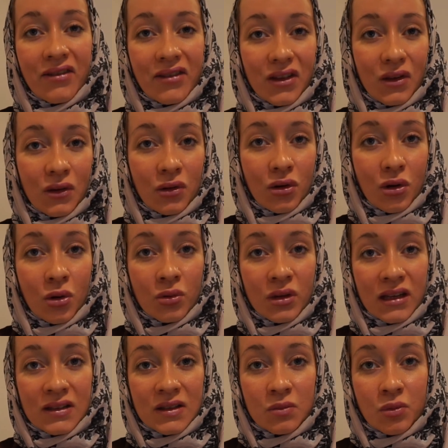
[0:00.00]
your own
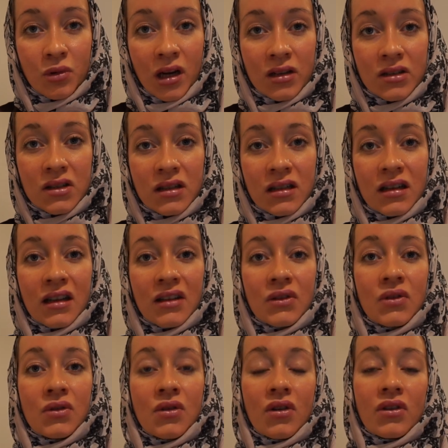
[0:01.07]
expression and
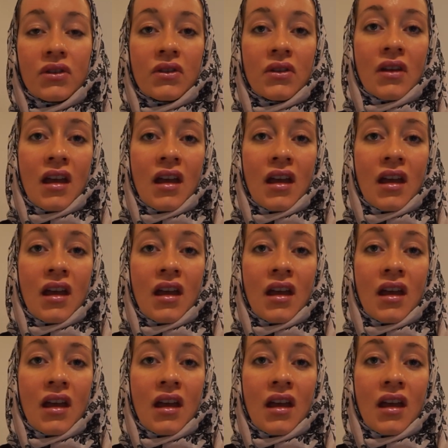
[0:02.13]
to not,